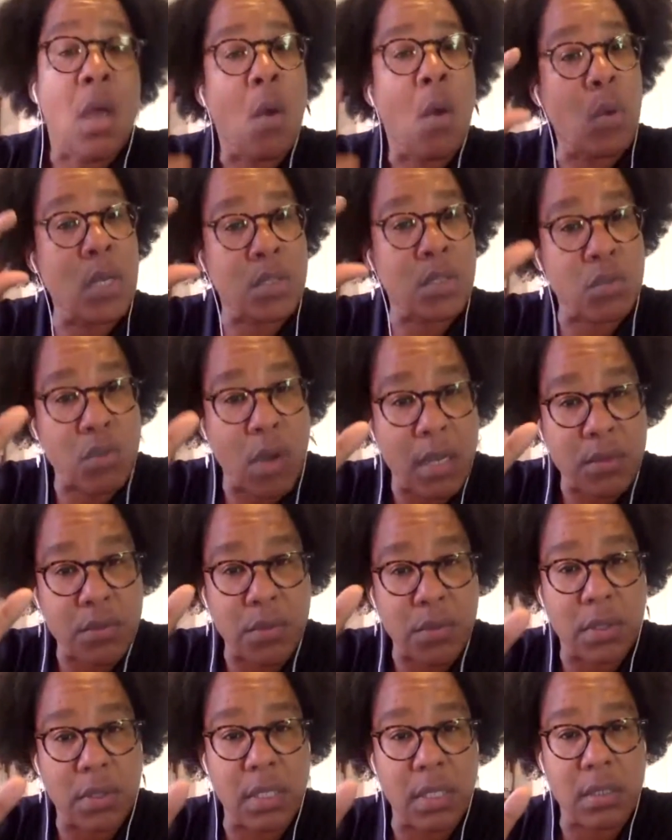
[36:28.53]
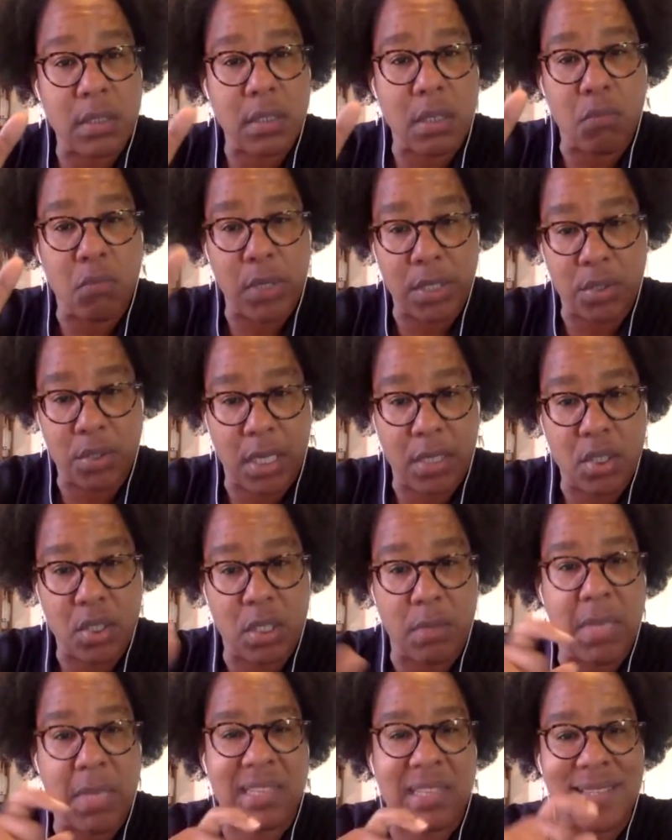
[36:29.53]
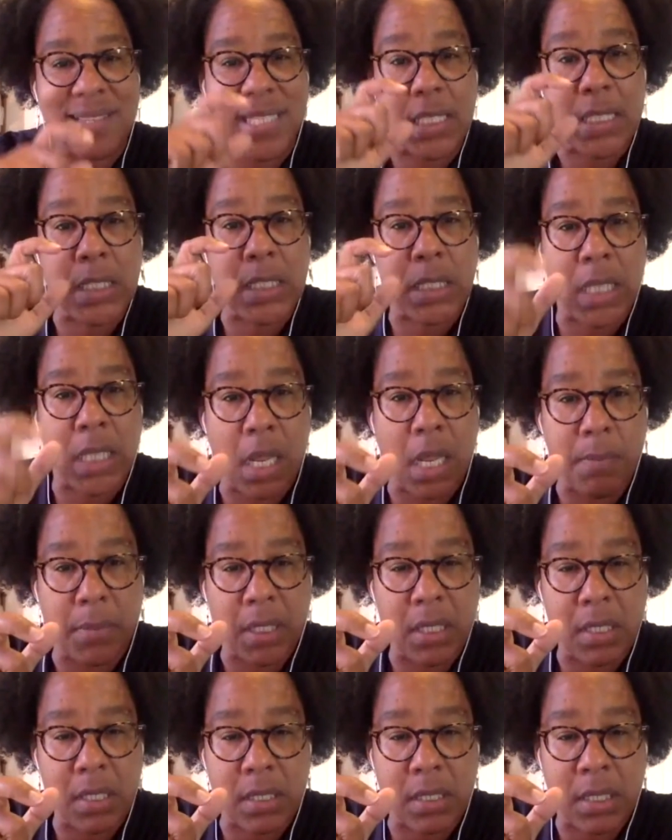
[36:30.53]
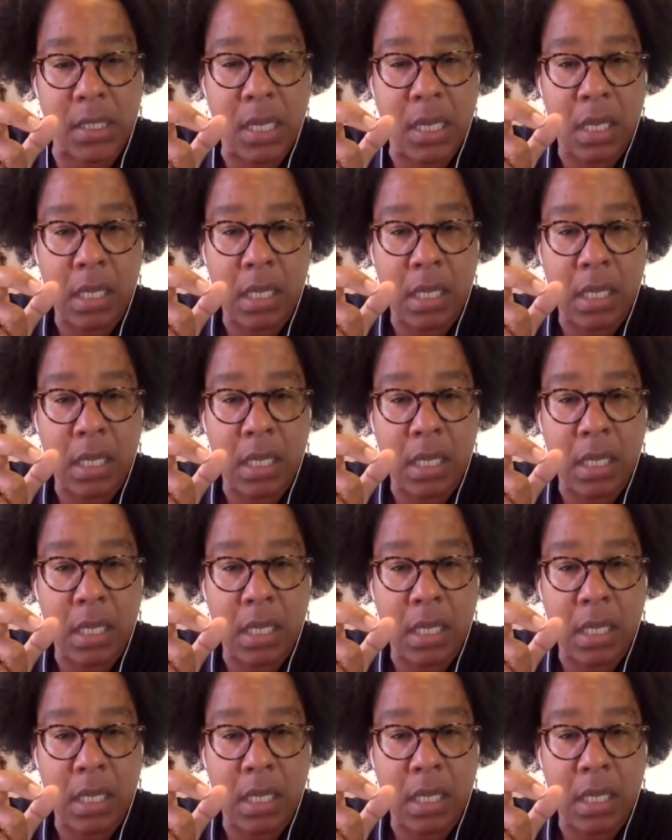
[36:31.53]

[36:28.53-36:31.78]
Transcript: What structural things could we change to make this seamless